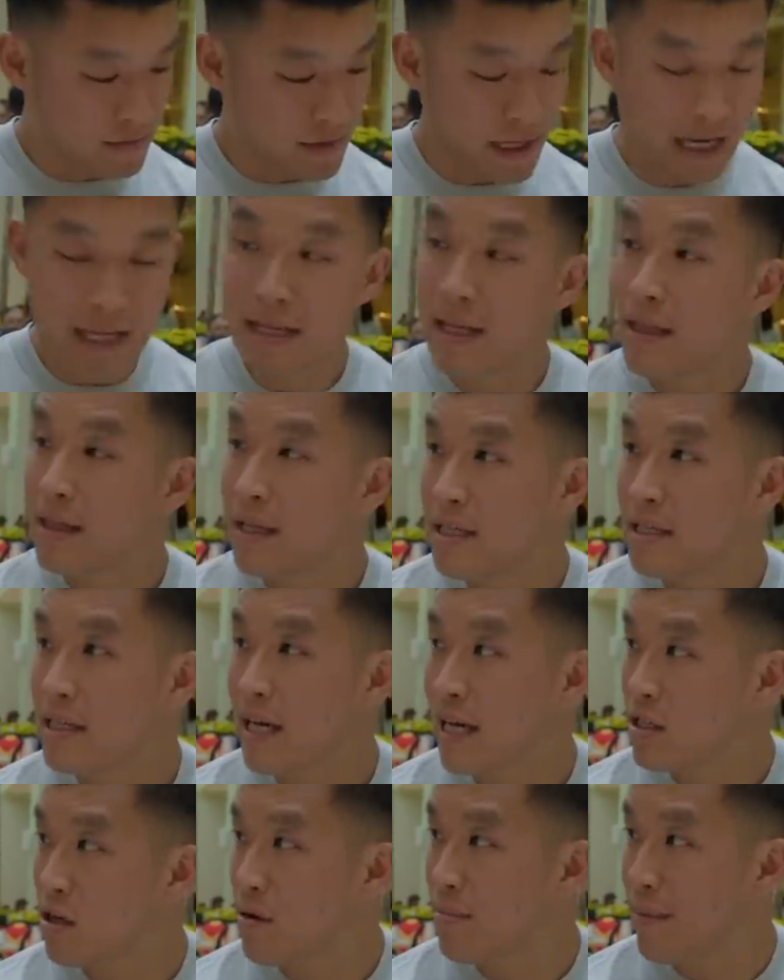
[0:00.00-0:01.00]
I think these
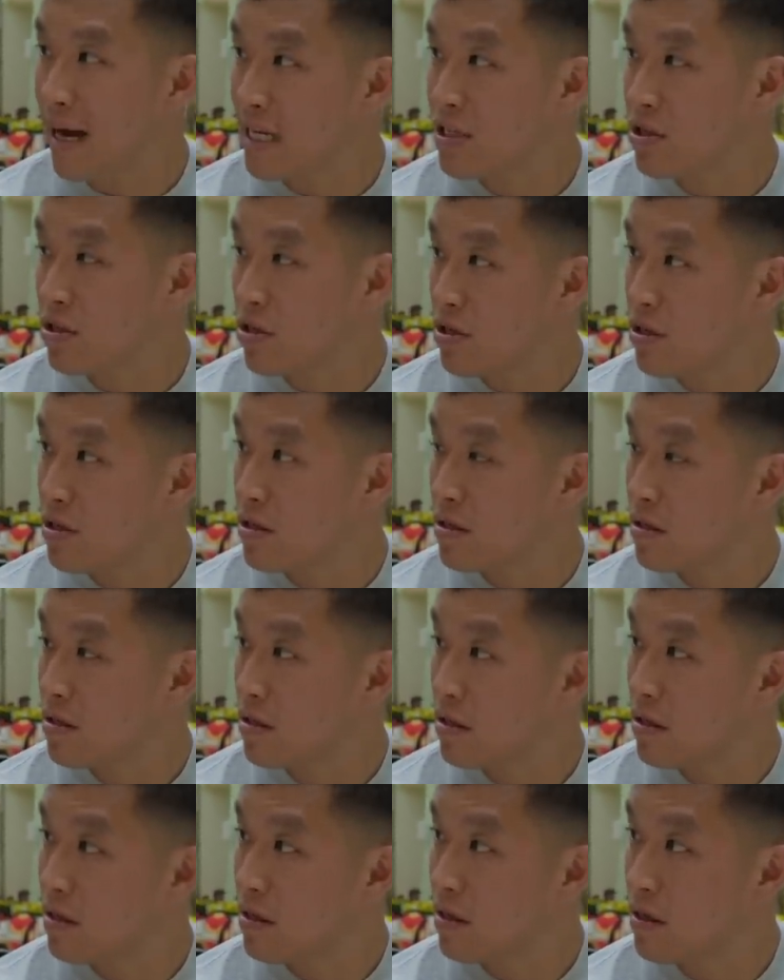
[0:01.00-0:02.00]
guys are masters.
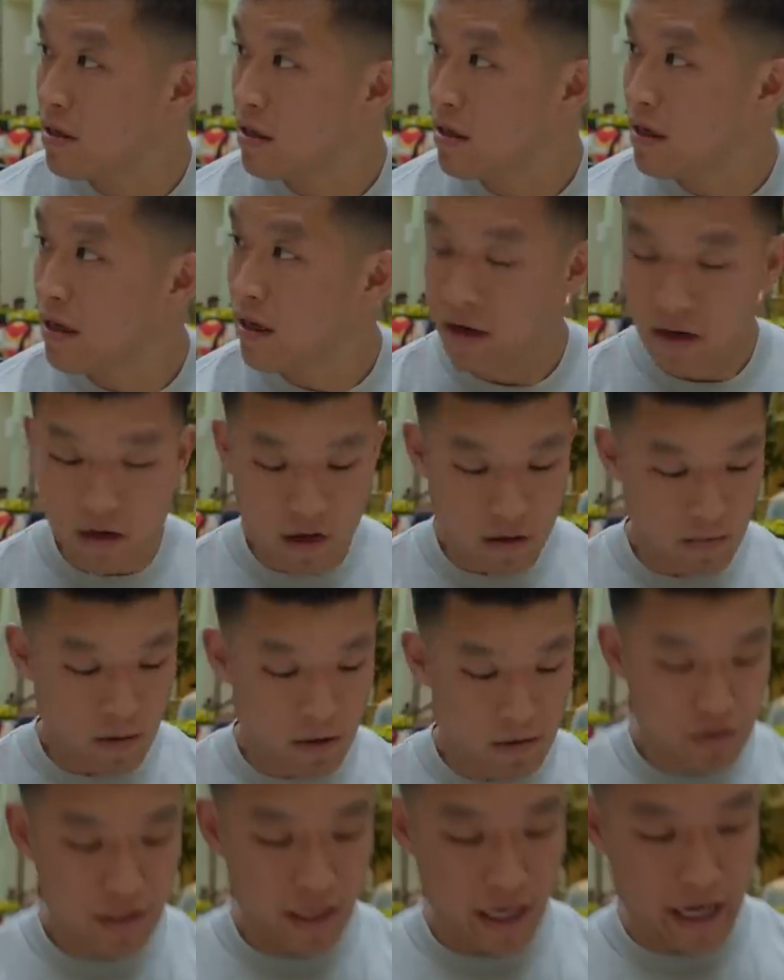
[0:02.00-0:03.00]

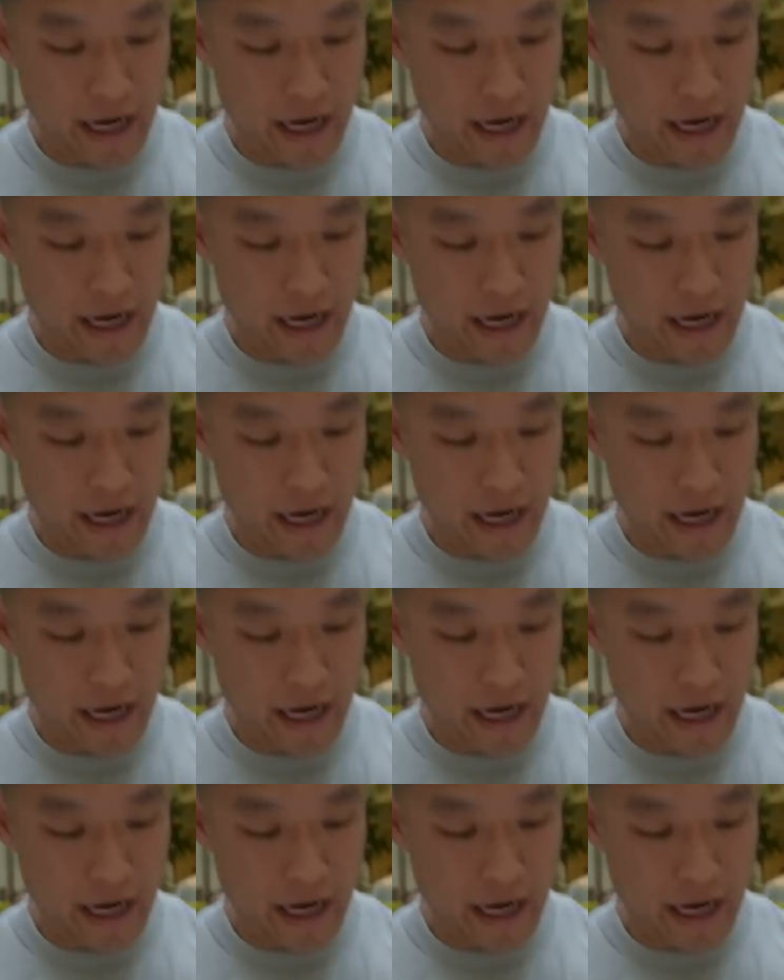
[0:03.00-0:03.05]
Almost